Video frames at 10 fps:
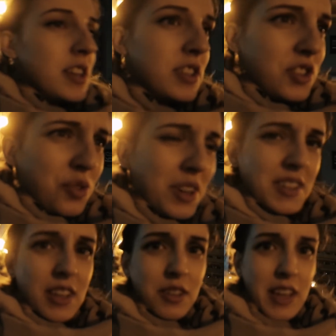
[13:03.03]
Just try to
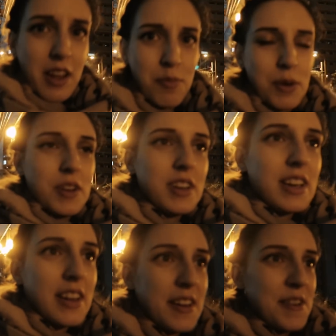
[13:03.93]
settle down, but
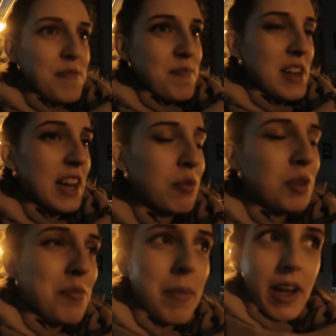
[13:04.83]
I don't
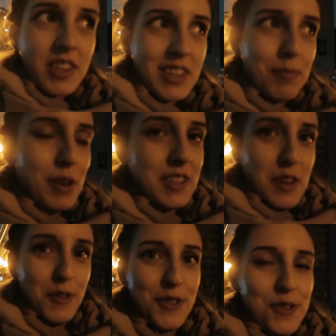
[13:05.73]
want to bash it because
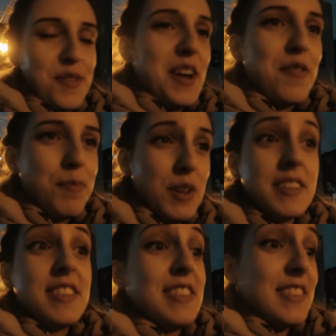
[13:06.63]
I've just arrived, but
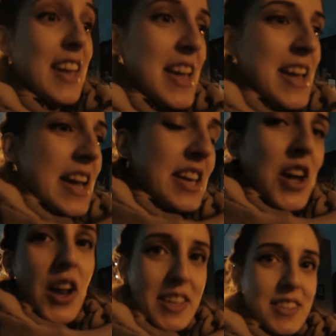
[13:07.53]
it's
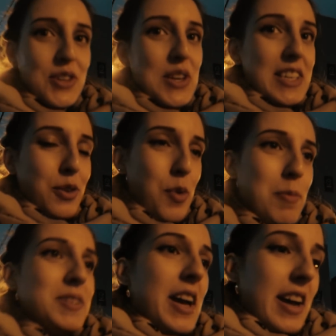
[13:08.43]
not as good as the
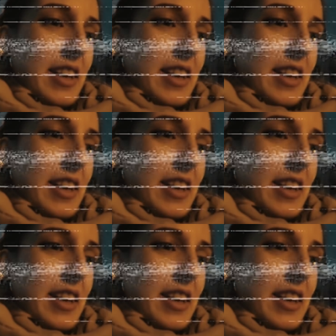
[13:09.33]
website.